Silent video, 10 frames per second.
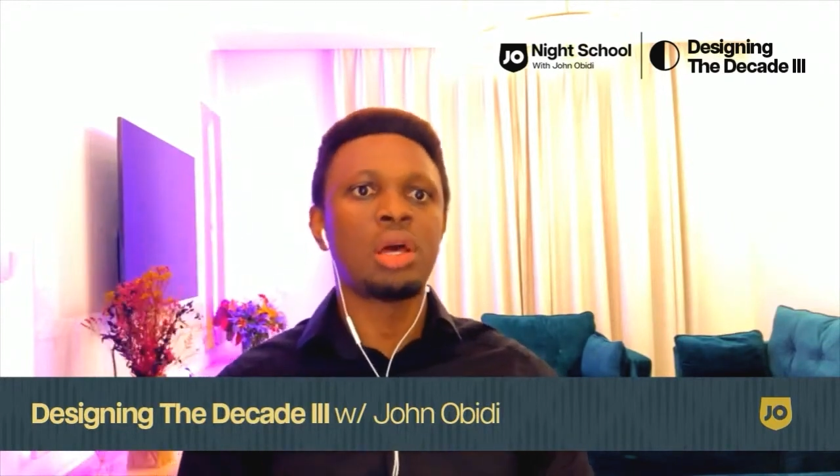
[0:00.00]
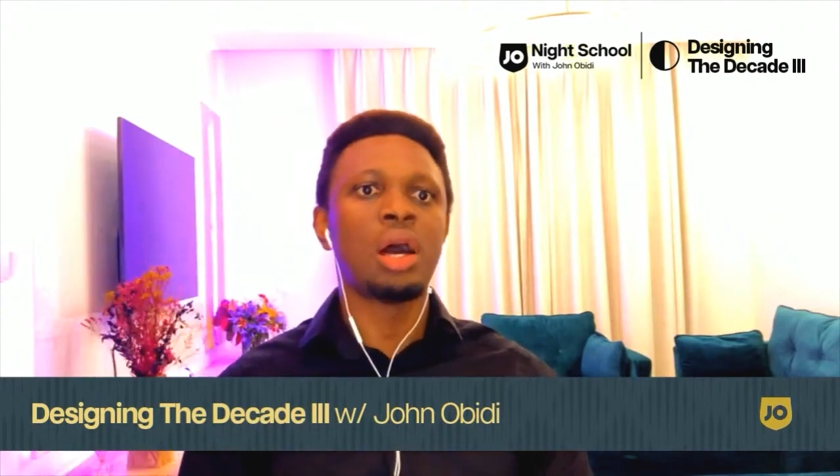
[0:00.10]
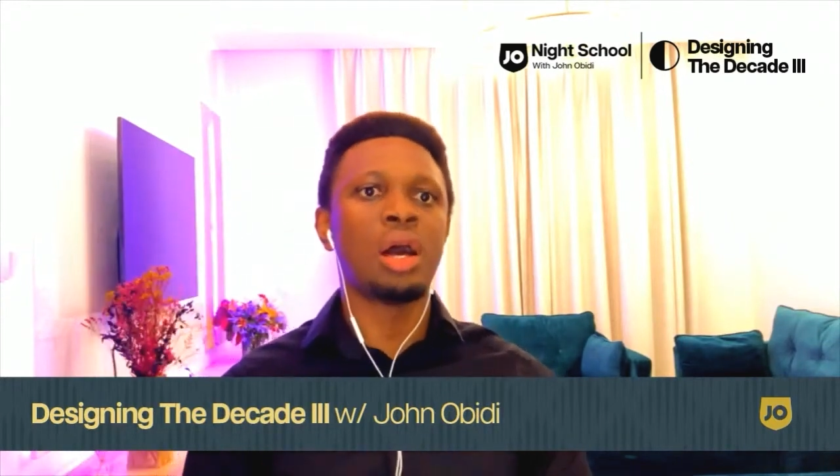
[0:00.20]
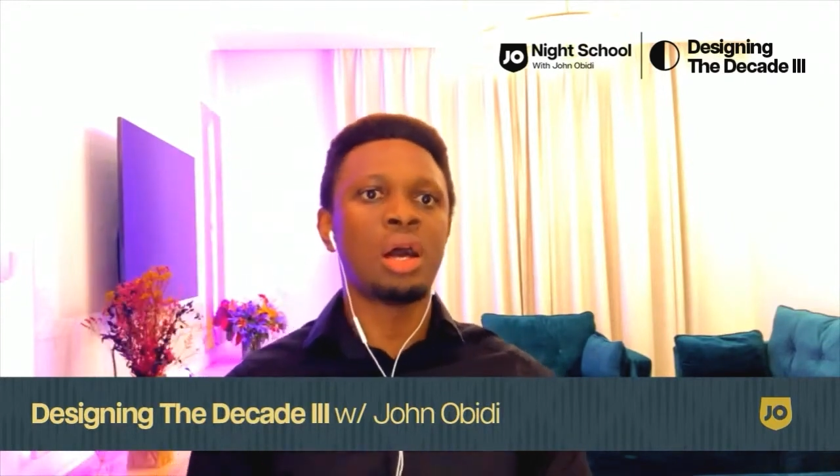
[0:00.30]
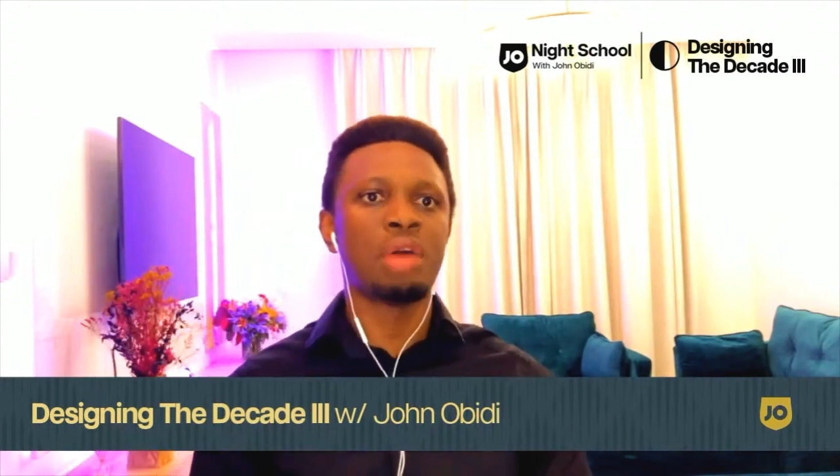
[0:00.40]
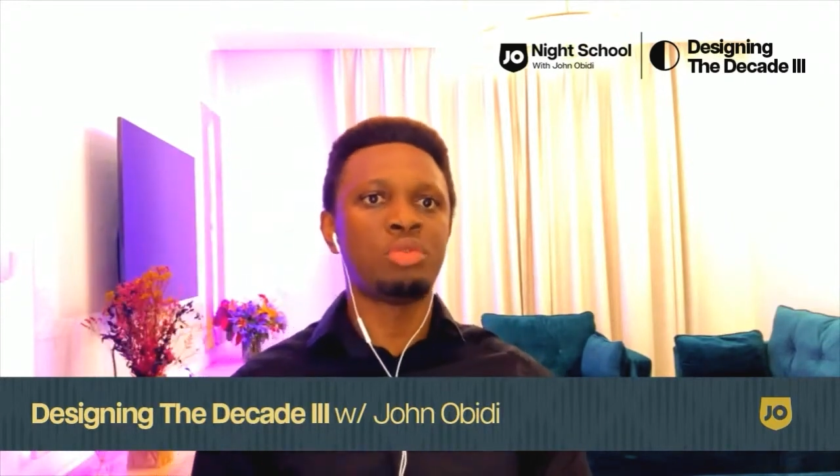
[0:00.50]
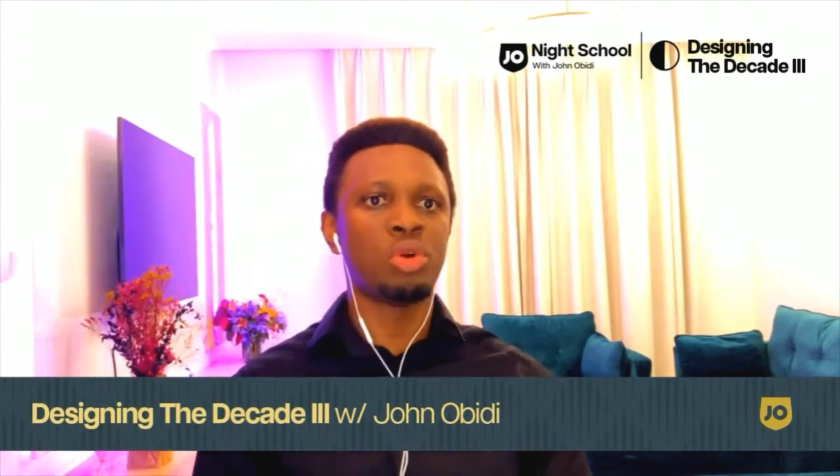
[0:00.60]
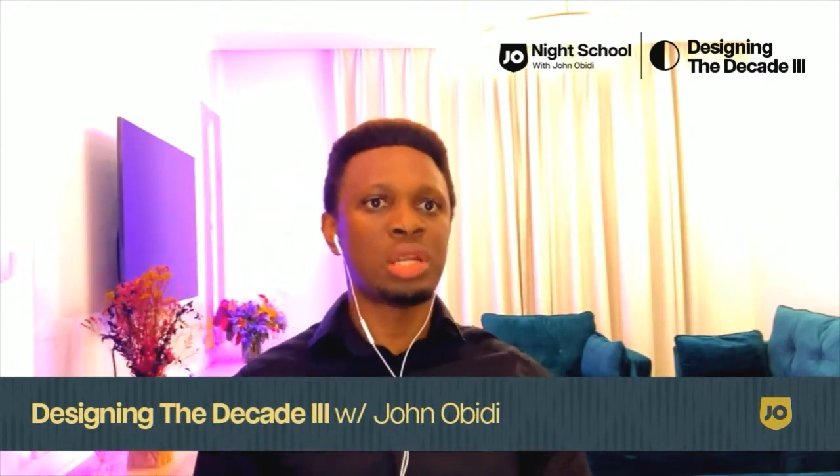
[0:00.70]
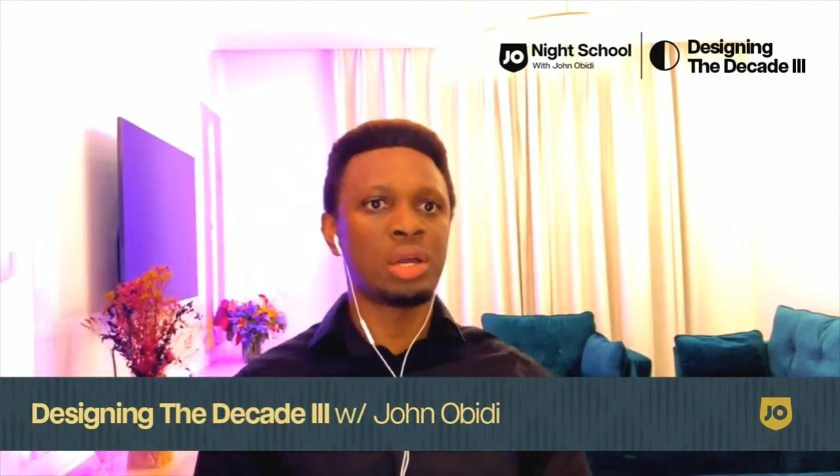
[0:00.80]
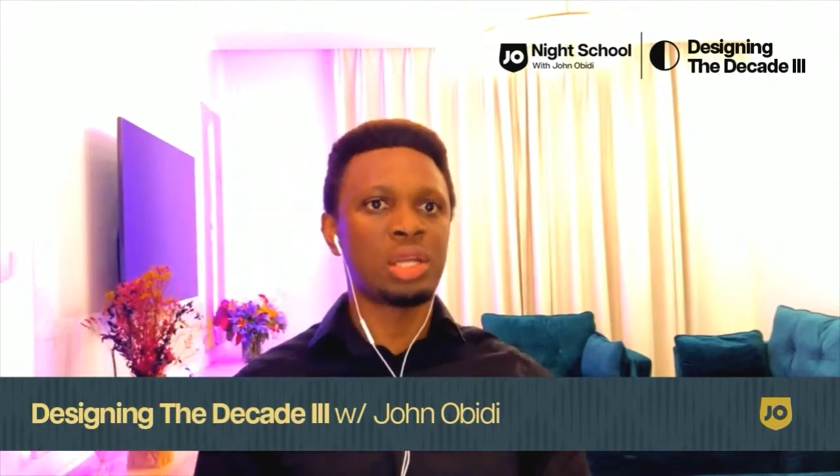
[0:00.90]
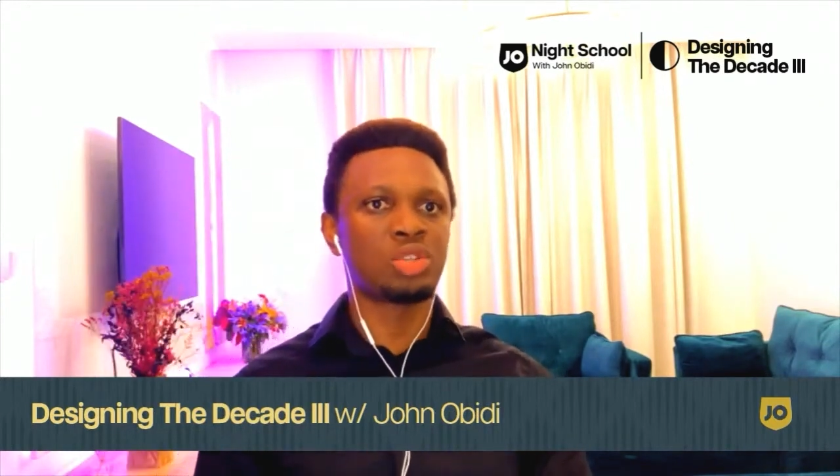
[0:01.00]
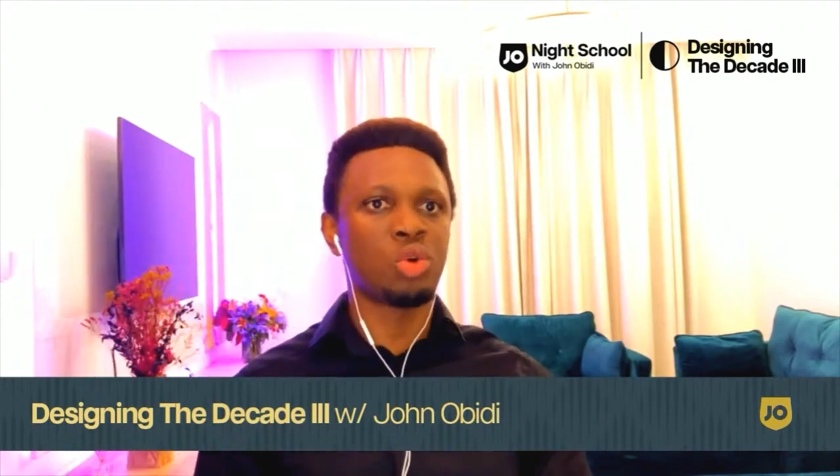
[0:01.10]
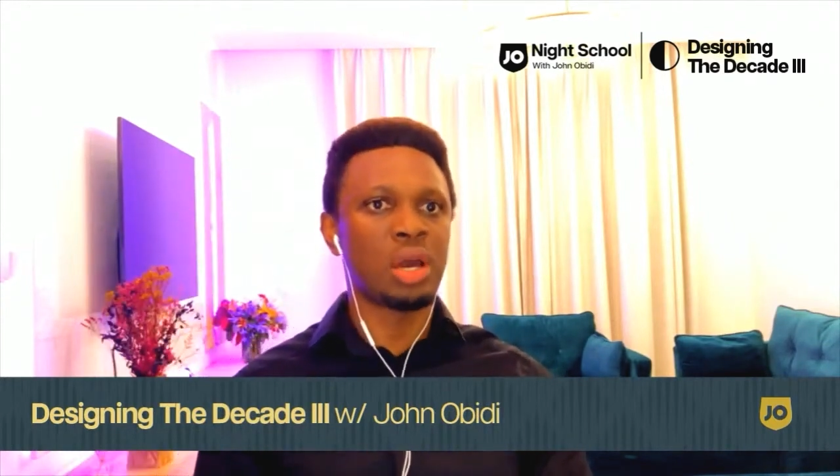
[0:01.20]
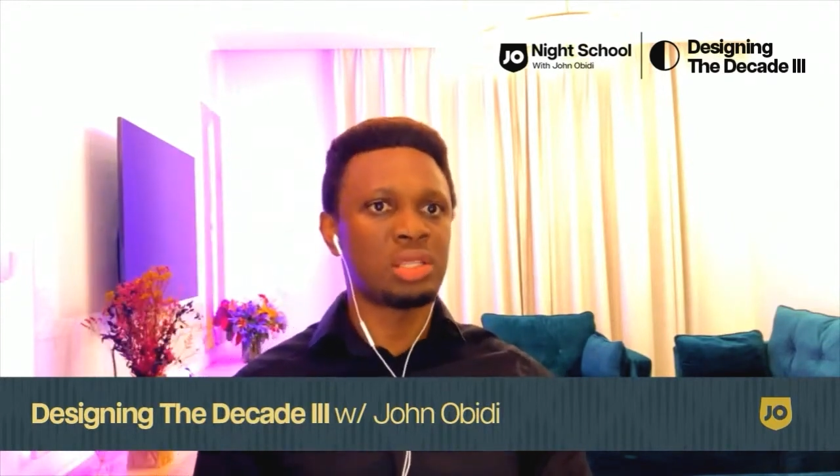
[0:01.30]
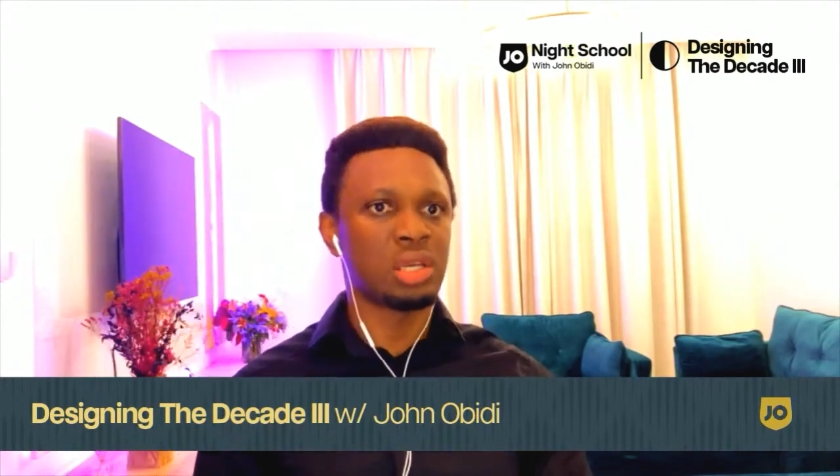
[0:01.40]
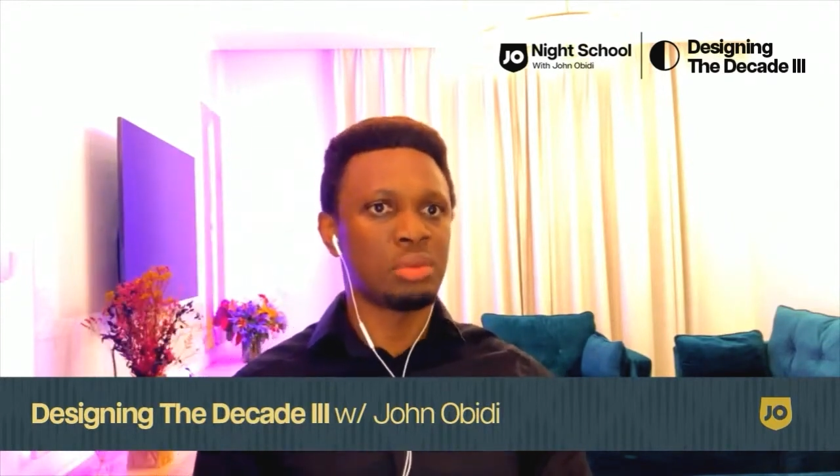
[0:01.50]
Everyone now gets quieter,